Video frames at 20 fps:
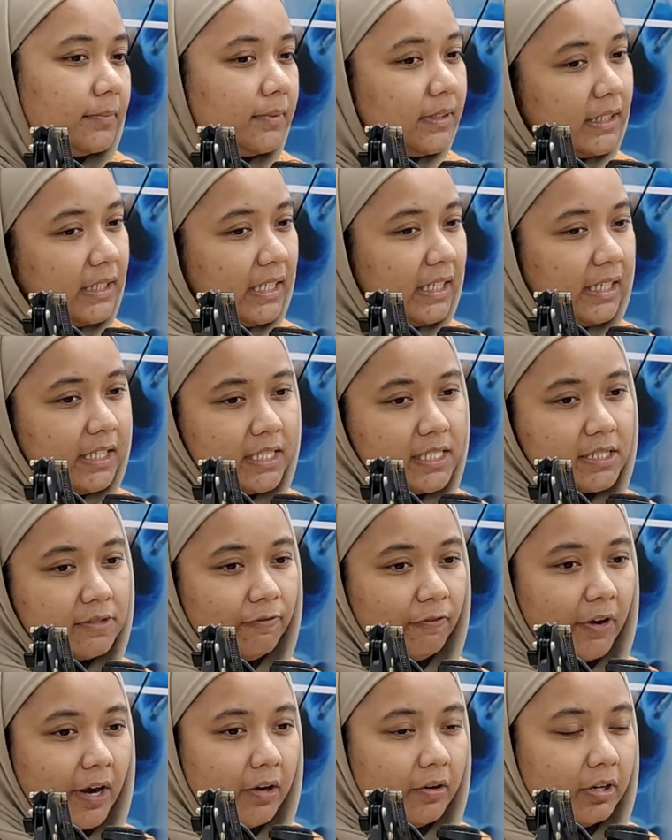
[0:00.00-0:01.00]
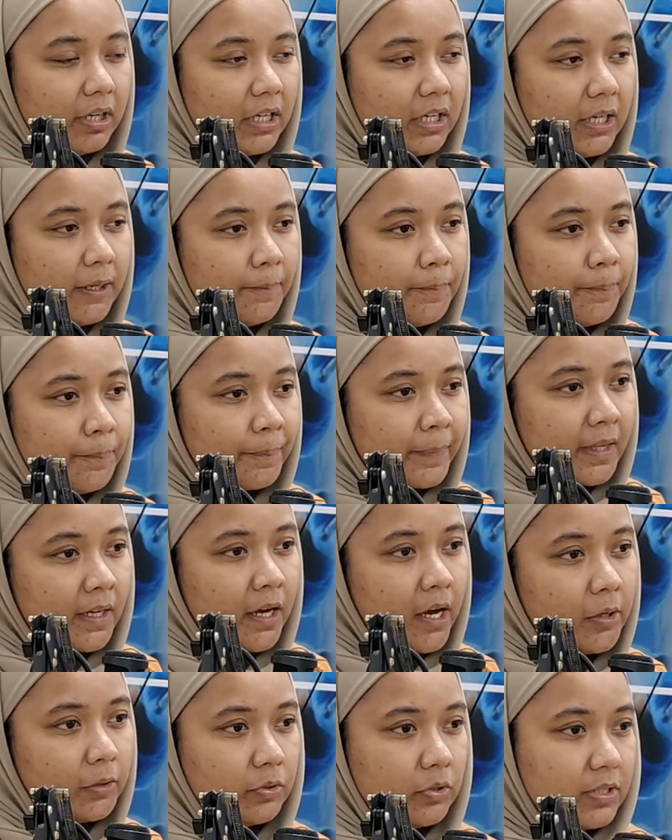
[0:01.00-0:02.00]
it is very,
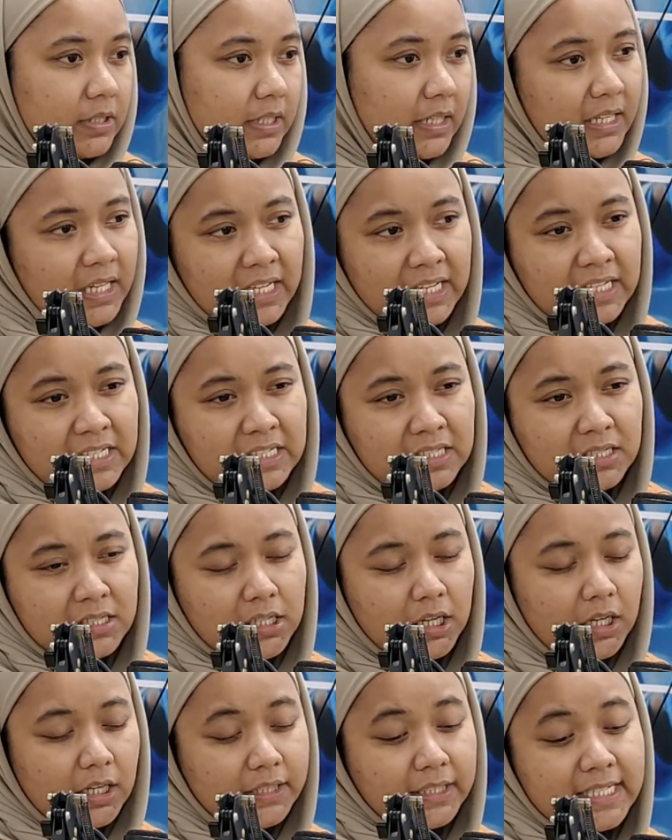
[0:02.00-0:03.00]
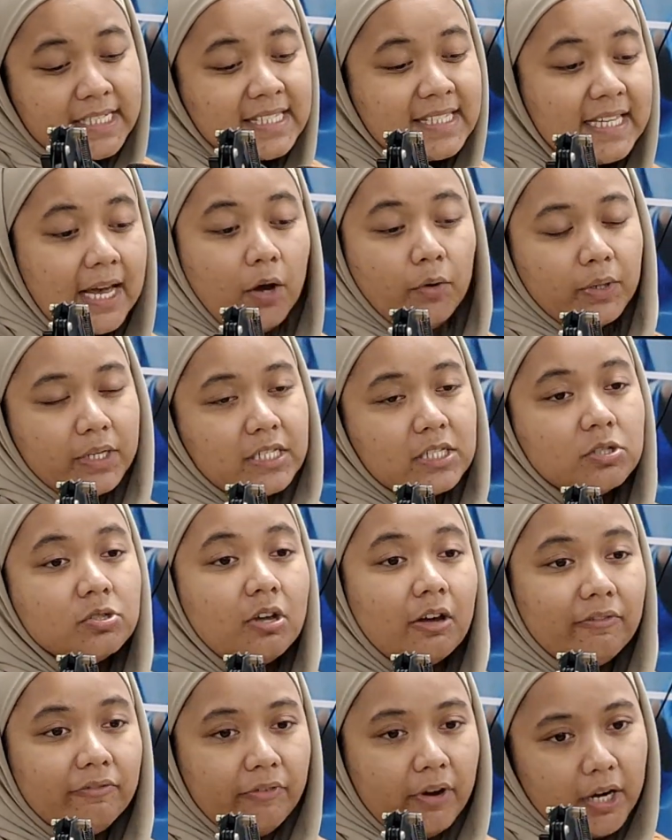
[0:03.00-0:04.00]
how to say, it is the sound is
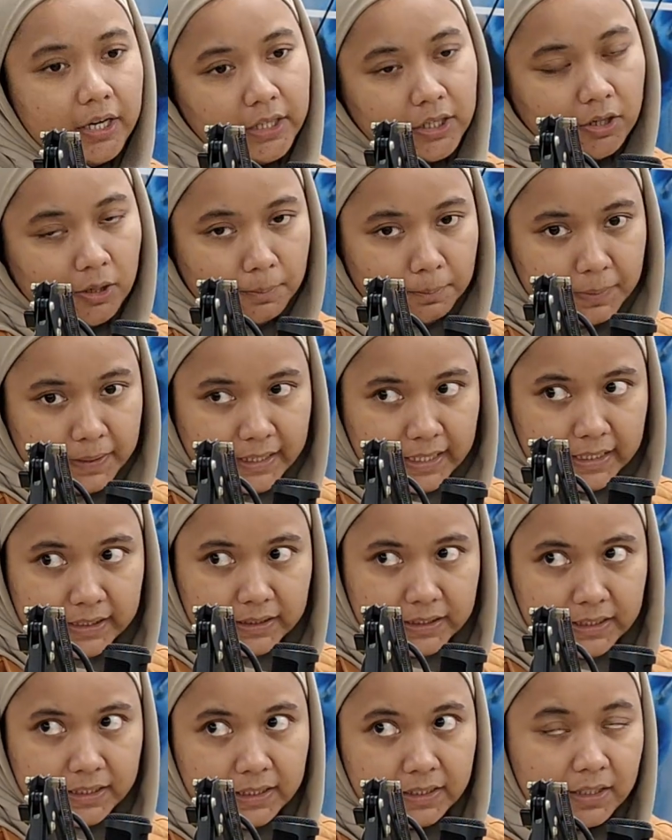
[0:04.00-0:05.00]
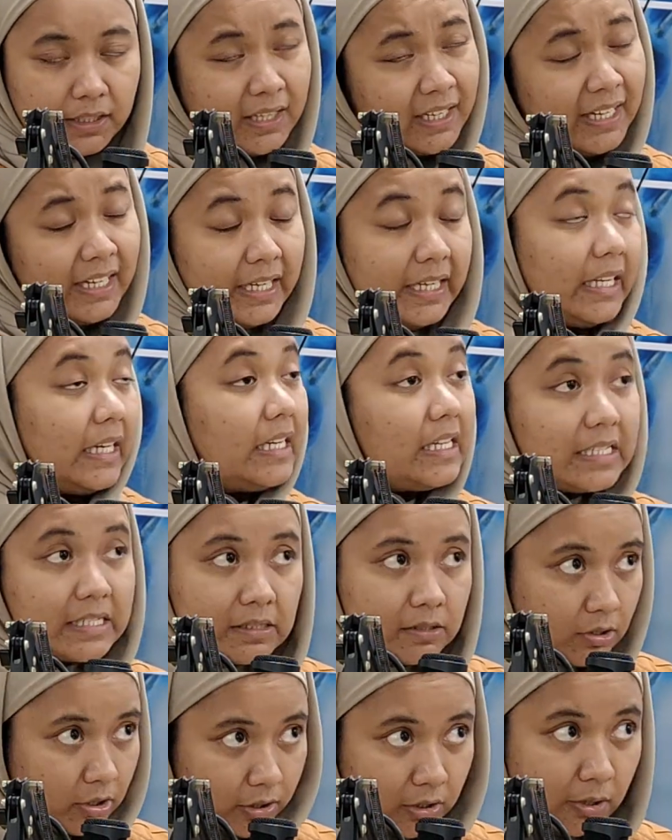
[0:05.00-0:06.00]
not very complicated. It is
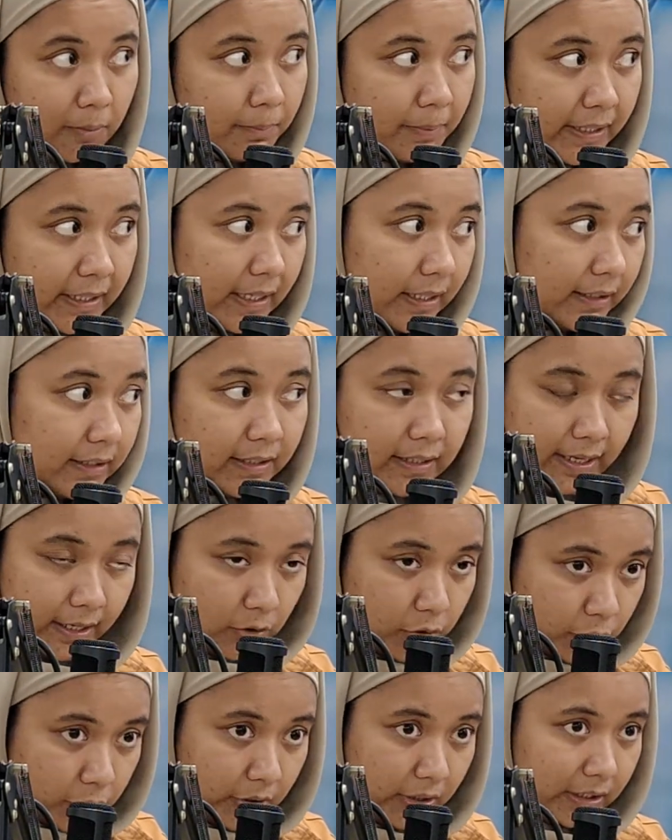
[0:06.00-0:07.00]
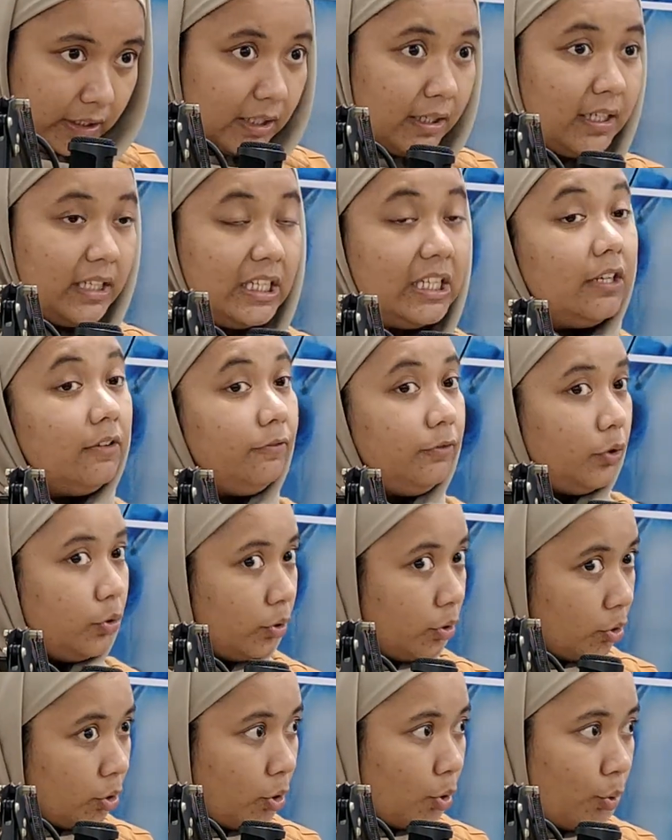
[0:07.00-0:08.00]
not complicated actually if you
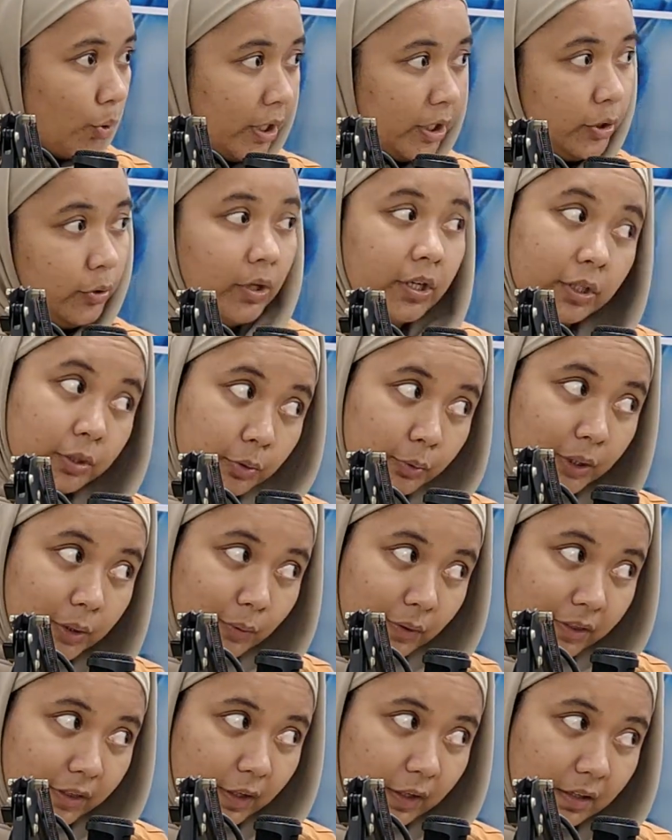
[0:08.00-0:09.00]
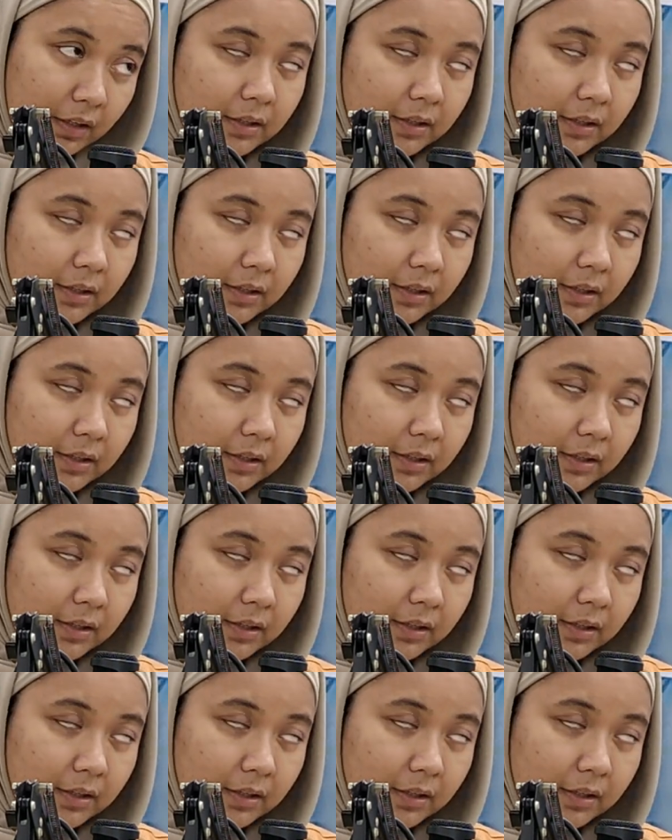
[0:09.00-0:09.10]
know what you are doing with it.